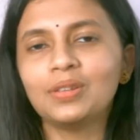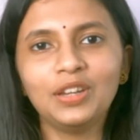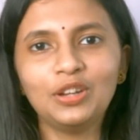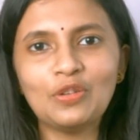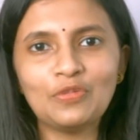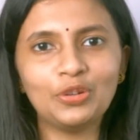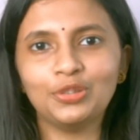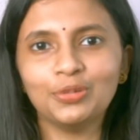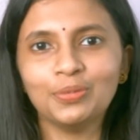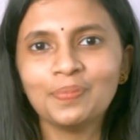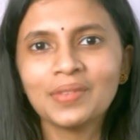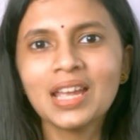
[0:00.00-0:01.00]
the video for
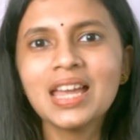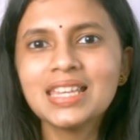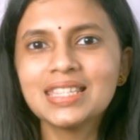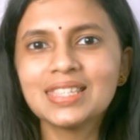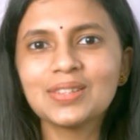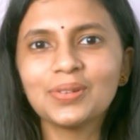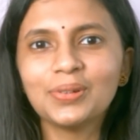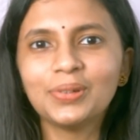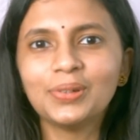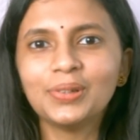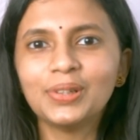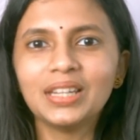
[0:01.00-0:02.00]
you.
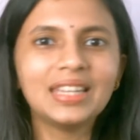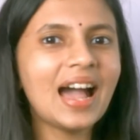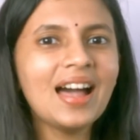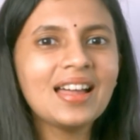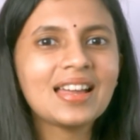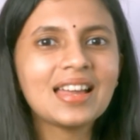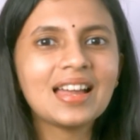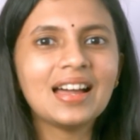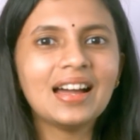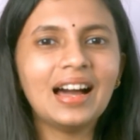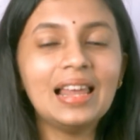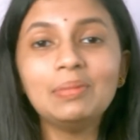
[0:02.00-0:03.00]
So yeah,
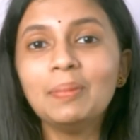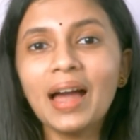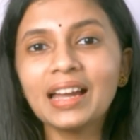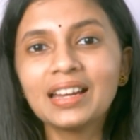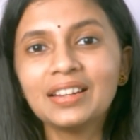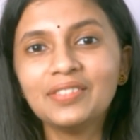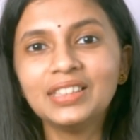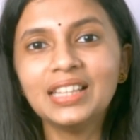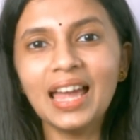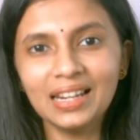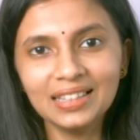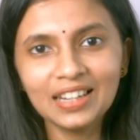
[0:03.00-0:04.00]
I'll be back with
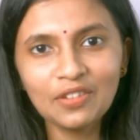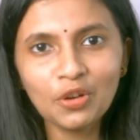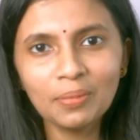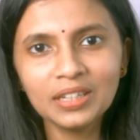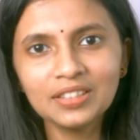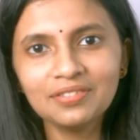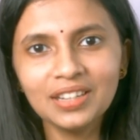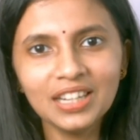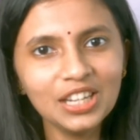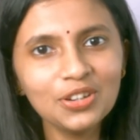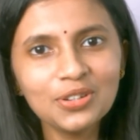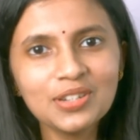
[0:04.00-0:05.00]
another informative
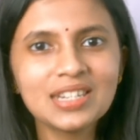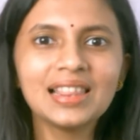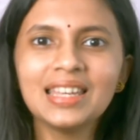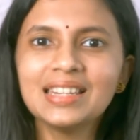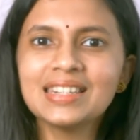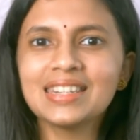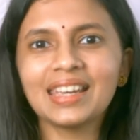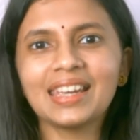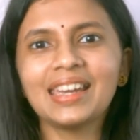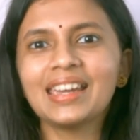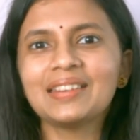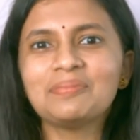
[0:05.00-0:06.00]
video. Till then, take
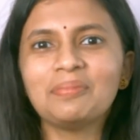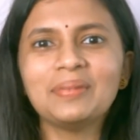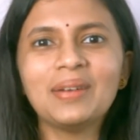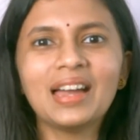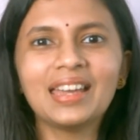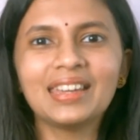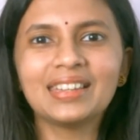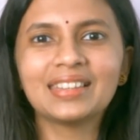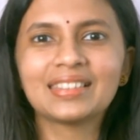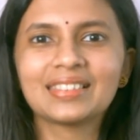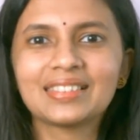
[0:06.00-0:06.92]
care. Bye bye.